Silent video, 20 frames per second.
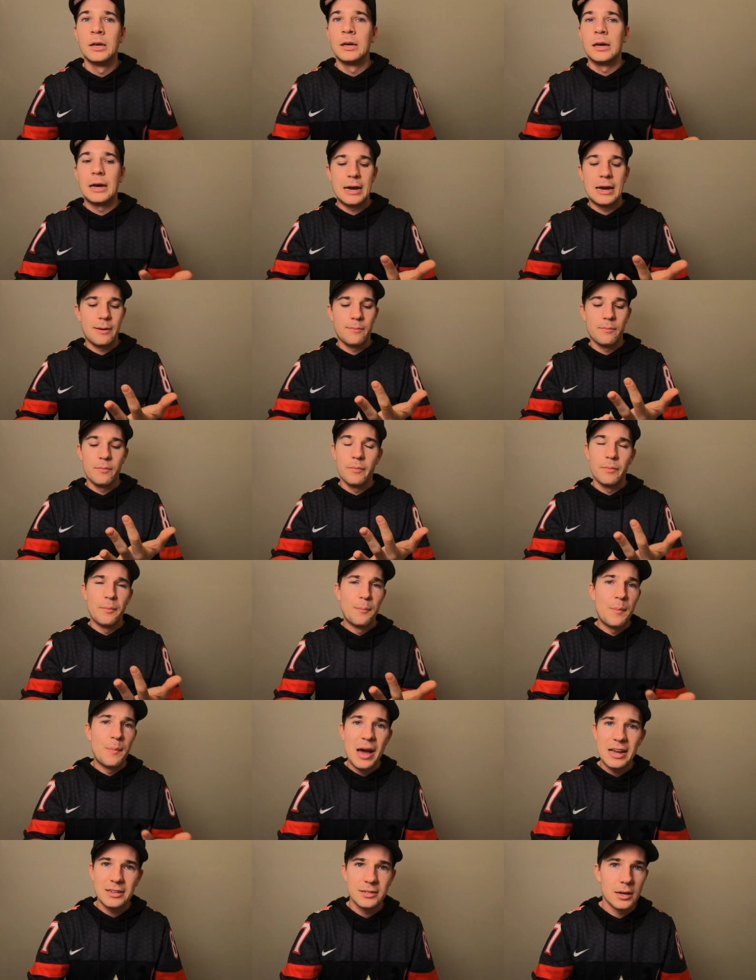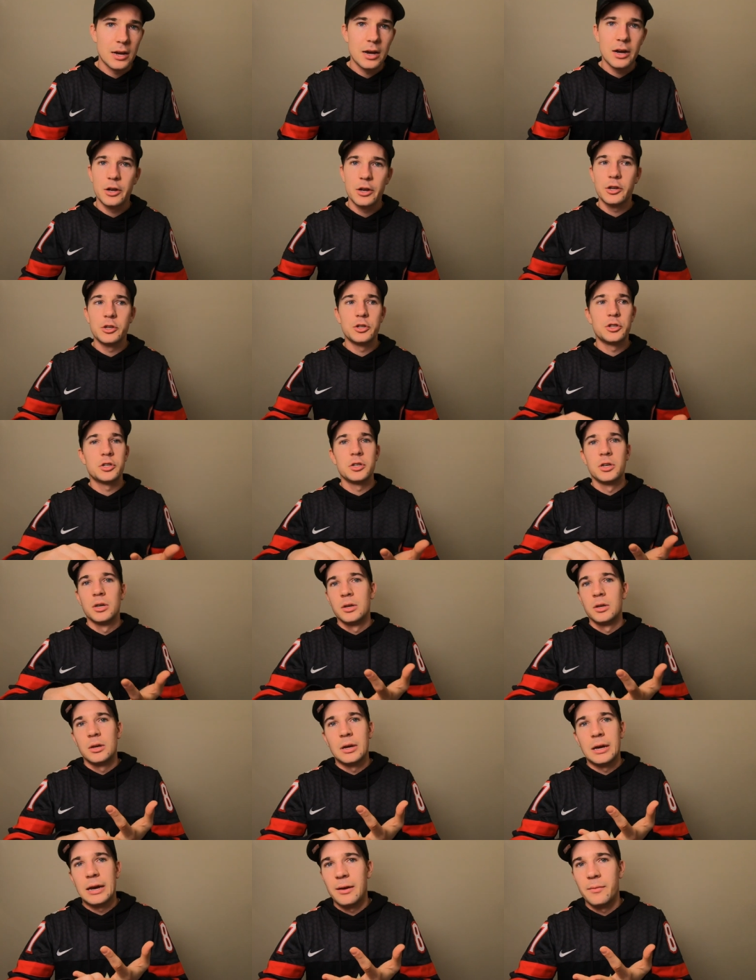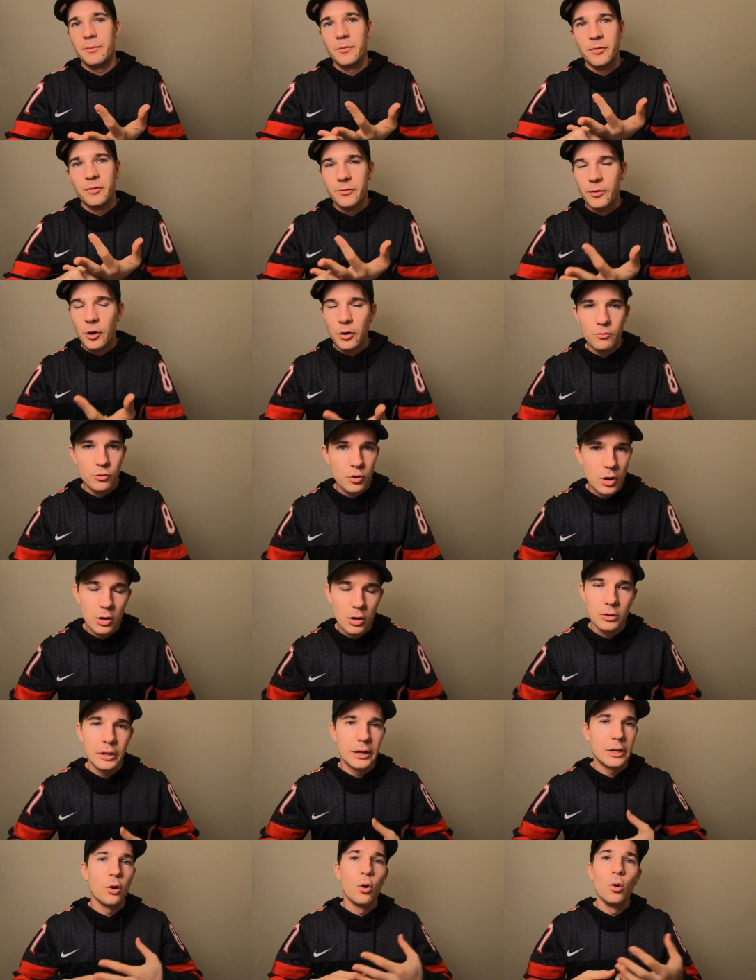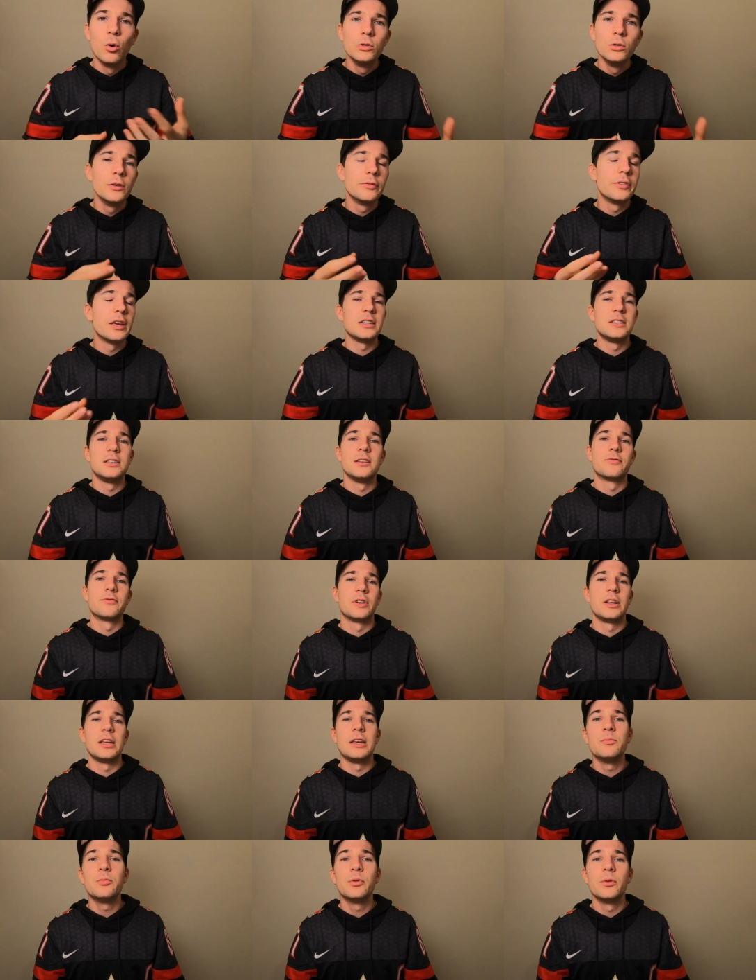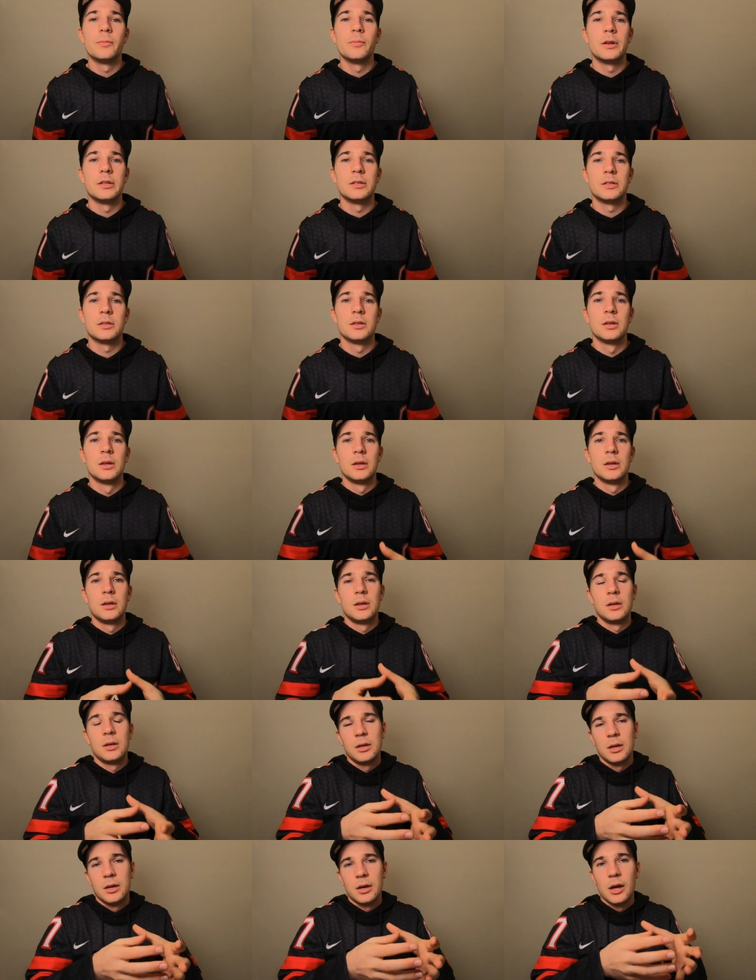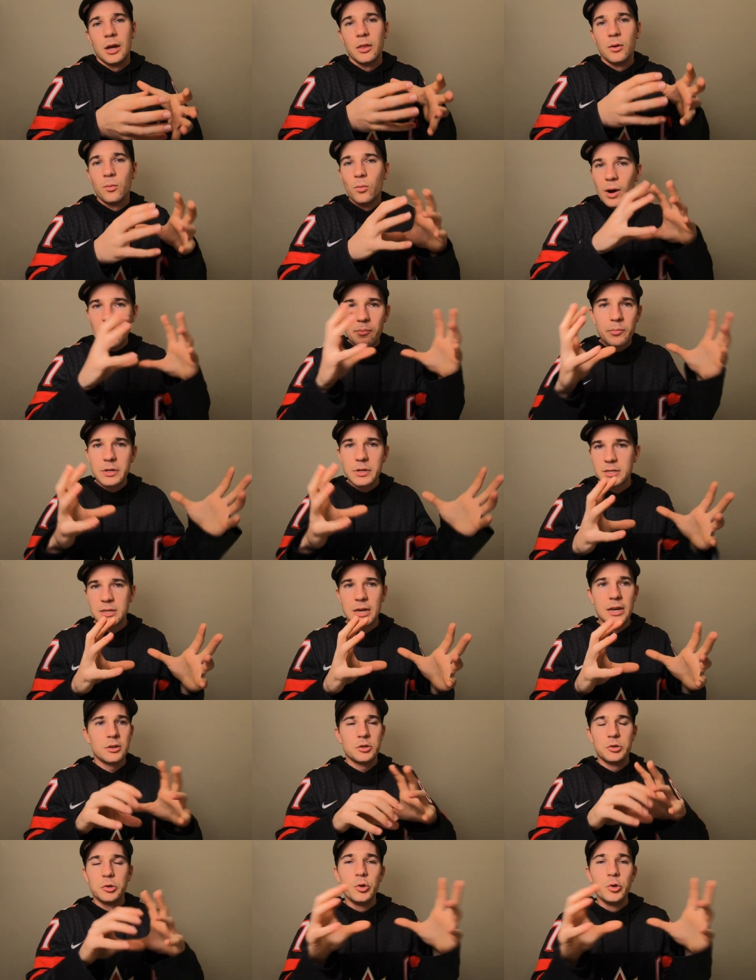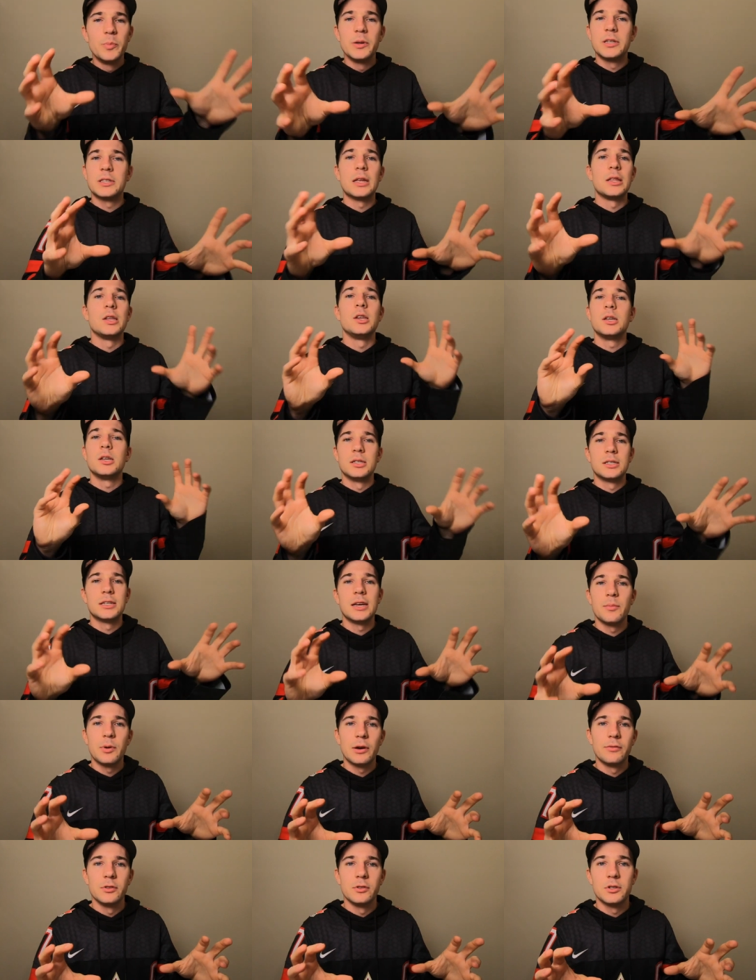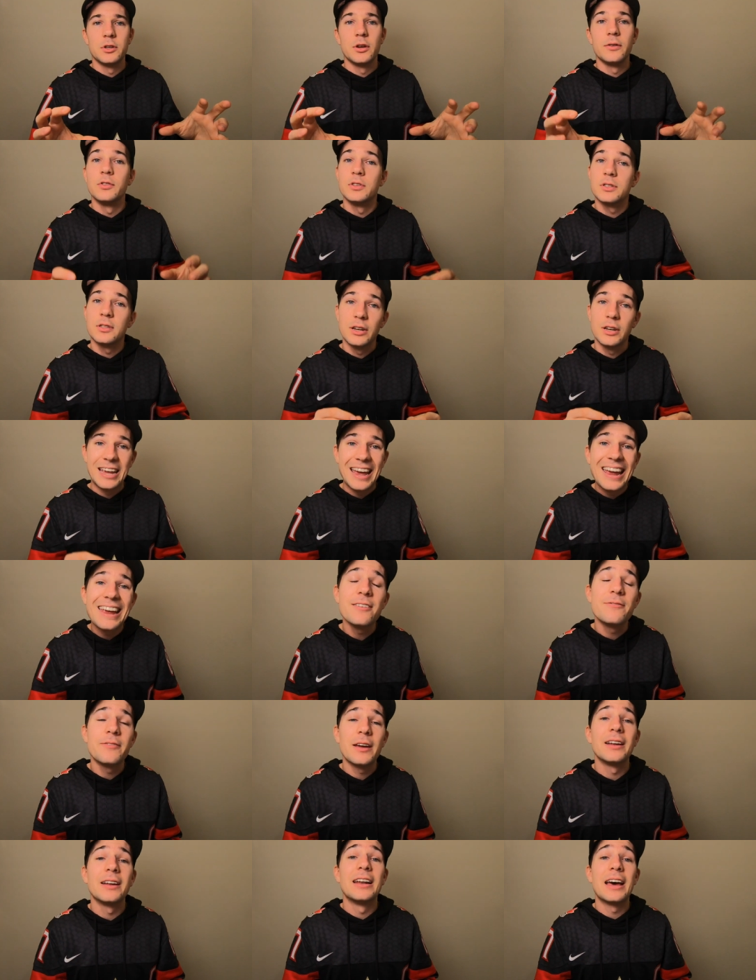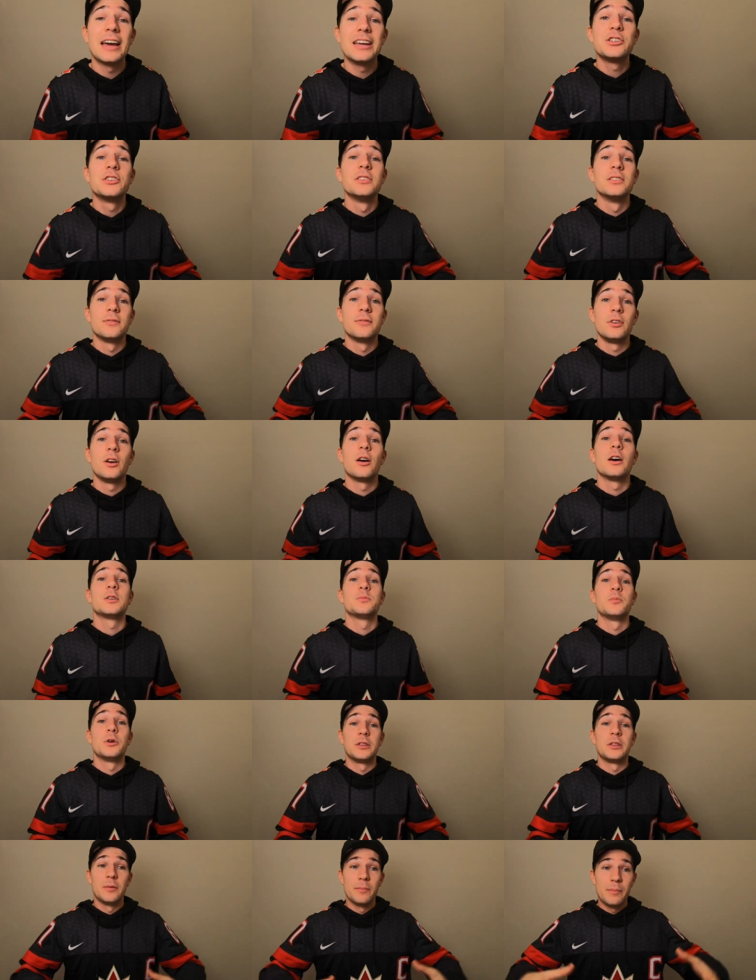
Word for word: um, massage um, foam rolling all of these different implements are the 1%, 2% that you can see above the surface. The key foundations of the iceberg that